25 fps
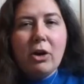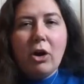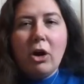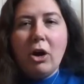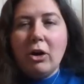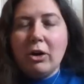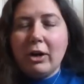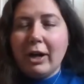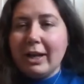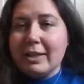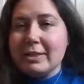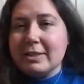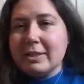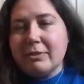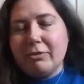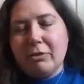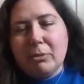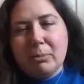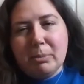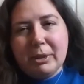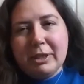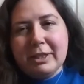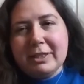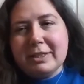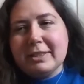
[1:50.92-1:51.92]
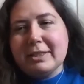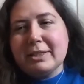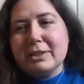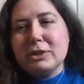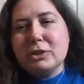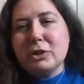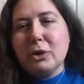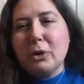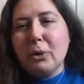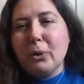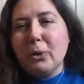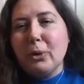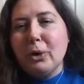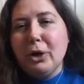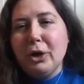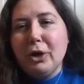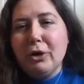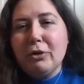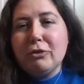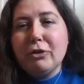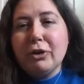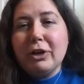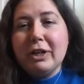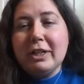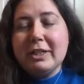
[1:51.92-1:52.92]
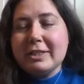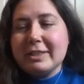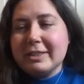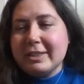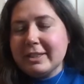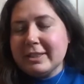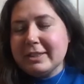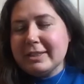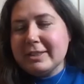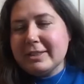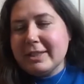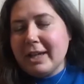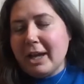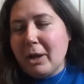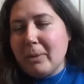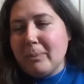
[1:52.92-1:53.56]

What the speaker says: all kinds of different places. So for instance,